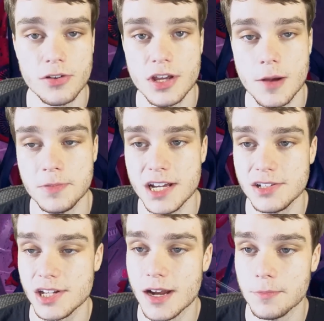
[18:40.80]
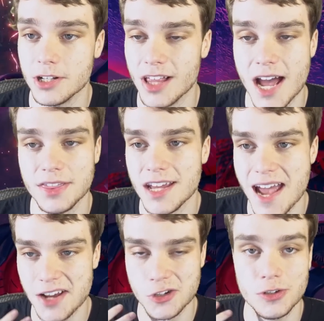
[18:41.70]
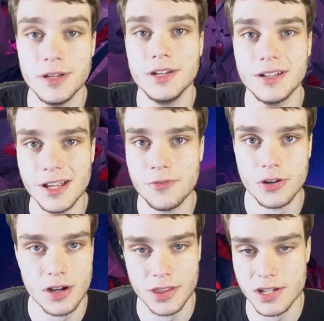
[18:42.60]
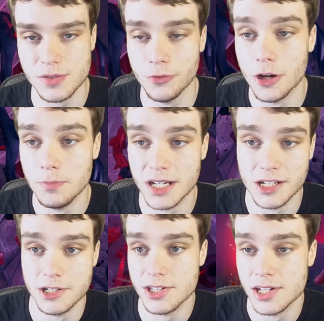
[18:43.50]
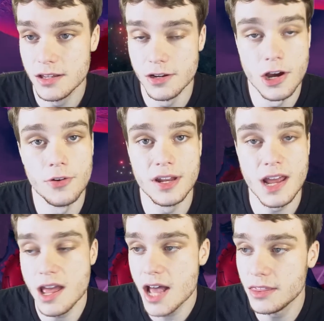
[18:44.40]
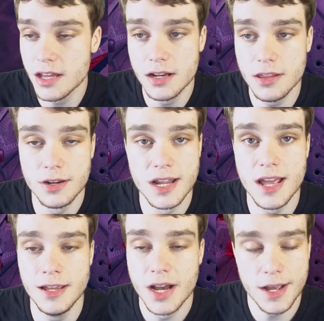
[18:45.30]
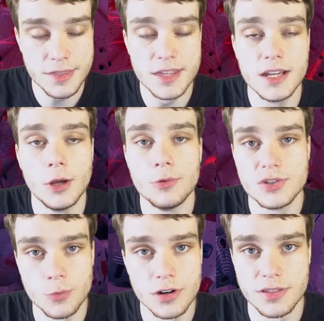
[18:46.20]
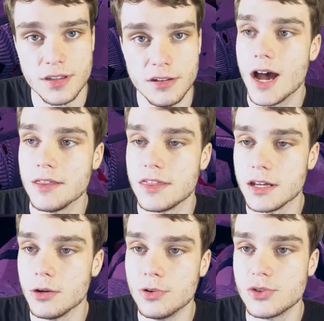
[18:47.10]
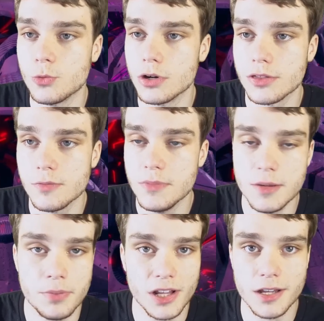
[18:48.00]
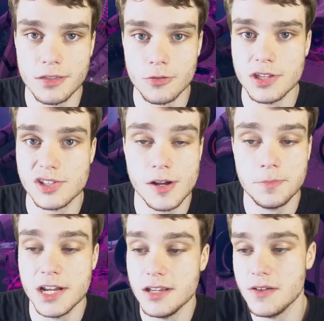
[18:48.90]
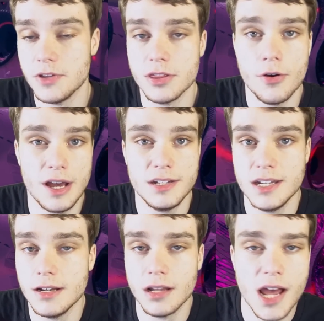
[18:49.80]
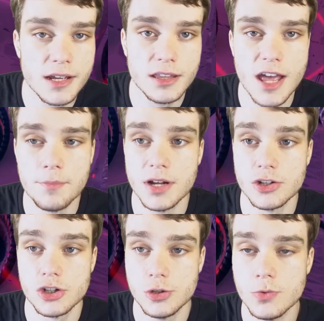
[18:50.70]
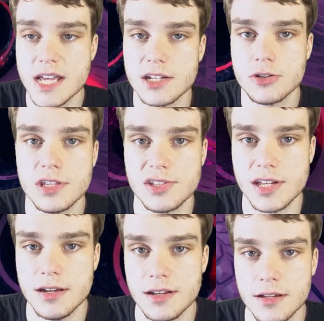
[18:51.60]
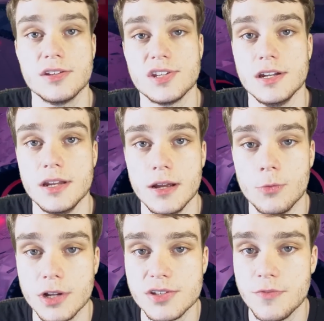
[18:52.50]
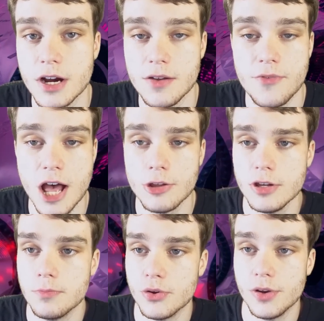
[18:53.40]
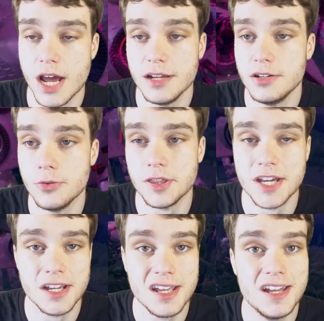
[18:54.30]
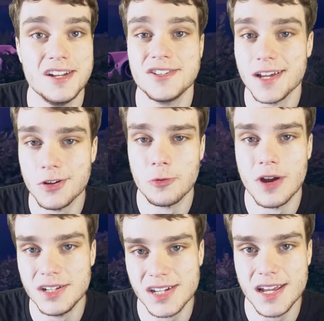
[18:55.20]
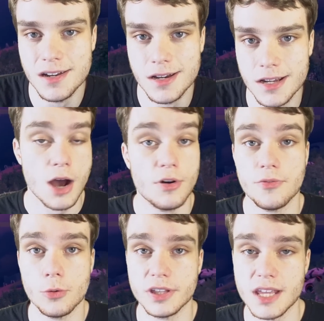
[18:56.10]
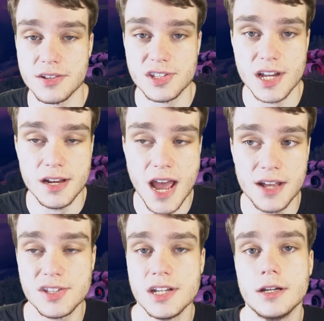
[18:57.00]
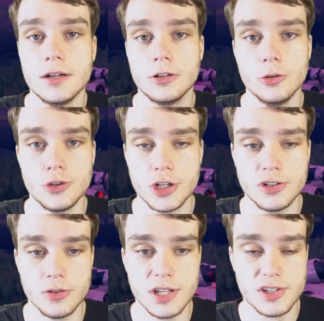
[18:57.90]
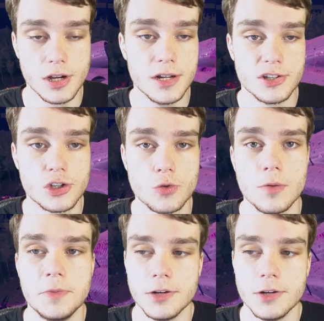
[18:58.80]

of the update, and I'm glad they actually delivered on this front because, you know, at the end of the day, I think it was worth it. I think it was worth me playing through this update even though I didn't like it that much to get to this ending. This ending was very valuable, and I do think it is a great ending. However, with that said, as a conclusion to this unscripted